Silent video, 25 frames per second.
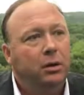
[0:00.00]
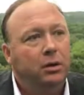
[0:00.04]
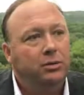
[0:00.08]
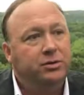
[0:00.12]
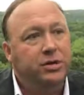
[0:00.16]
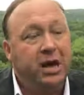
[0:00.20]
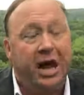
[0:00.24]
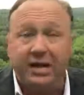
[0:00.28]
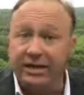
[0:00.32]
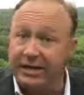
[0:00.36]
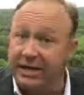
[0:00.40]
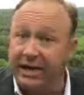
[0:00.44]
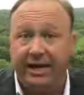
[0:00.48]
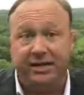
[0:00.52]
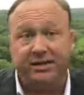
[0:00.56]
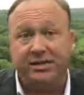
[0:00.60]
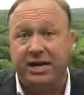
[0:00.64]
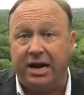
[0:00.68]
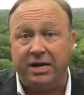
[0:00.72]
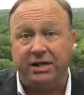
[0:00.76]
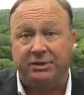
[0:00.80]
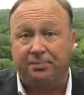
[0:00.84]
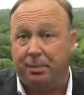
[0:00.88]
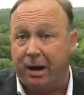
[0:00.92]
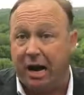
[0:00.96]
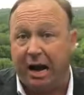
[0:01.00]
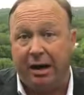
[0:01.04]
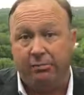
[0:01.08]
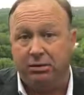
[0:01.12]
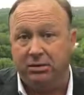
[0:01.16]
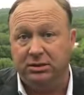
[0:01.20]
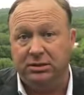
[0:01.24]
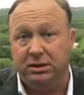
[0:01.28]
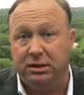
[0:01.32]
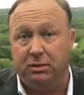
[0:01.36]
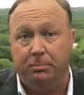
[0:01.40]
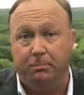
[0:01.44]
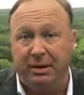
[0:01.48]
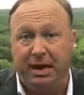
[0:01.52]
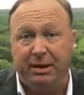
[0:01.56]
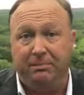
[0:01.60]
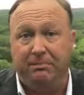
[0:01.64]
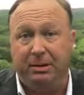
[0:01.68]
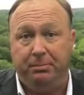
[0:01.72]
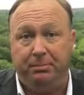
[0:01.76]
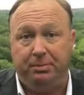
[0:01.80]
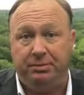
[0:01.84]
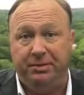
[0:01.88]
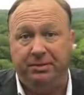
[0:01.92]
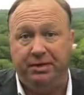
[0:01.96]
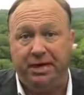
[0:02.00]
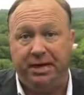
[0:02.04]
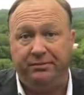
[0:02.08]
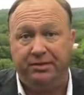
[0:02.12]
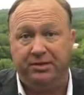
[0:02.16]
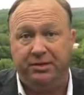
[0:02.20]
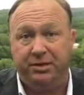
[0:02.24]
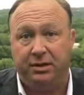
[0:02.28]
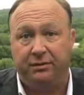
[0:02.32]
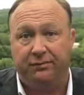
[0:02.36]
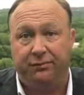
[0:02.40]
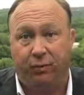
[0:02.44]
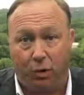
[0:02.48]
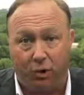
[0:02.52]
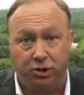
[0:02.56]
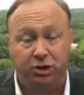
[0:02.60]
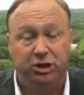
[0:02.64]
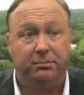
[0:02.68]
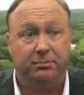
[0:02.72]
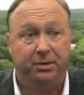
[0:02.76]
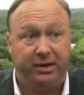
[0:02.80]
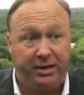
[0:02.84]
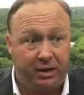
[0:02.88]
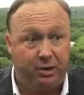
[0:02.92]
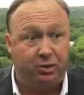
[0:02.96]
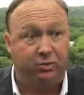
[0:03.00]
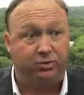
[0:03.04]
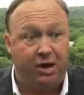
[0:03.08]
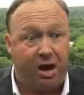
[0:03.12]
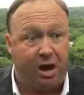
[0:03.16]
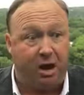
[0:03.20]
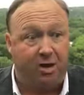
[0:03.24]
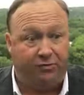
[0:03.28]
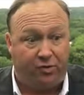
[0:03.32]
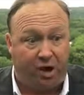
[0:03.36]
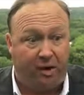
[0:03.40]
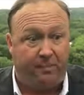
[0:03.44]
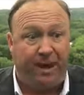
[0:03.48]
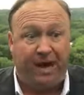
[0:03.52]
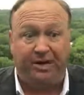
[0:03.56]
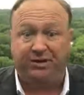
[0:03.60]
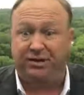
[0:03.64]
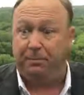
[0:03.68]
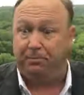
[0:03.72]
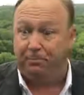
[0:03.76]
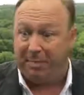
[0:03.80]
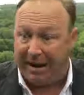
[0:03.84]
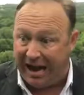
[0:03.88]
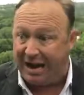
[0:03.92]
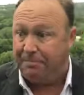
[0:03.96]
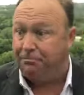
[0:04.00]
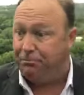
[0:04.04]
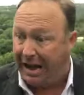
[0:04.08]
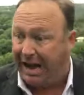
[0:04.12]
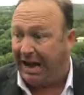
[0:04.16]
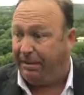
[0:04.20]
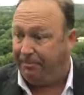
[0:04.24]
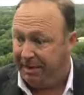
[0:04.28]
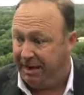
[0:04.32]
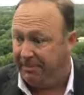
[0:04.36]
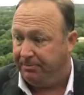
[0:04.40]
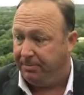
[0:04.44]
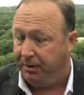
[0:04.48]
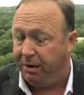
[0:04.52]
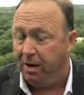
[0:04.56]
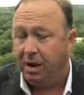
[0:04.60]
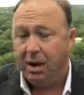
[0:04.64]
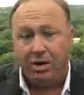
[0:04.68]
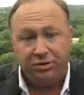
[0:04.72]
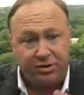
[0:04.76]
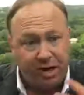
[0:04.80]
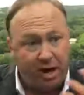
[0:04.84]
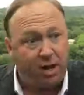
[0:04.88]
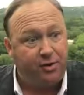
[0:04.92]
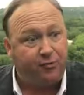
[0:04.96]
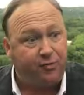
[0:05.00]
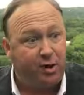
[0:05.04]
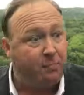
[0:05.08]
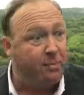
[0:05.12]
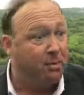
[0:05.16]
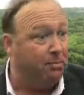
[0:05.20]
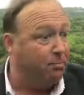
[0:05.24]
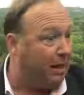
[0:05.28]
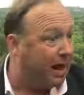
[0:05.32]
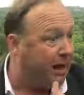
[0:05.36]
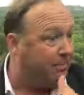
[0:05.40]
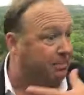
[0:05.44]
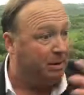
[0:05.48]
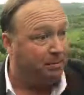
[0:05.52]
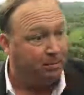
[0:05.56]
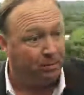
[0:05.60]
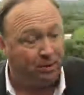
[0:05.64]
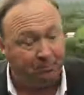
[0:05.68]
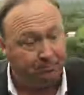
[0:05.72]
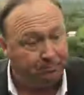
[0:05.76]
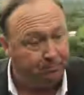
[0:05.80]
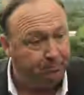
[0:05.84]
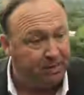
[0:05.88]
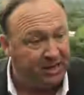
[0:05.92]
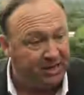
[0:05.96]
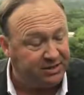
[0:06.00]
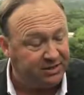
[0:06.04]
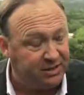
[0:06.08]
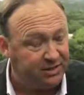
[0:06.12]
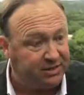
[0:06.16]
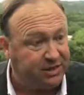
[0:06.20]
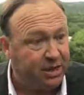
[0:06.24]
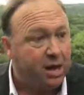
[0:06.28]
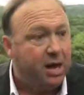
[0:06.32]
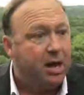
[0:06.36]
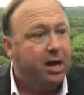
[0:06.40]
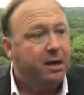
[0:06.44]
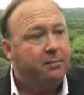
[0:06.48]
Don King's got his problems, beat people to death as an enforcer, but he knew Donald Trump actually paid black people. Donald Trump put black people in business.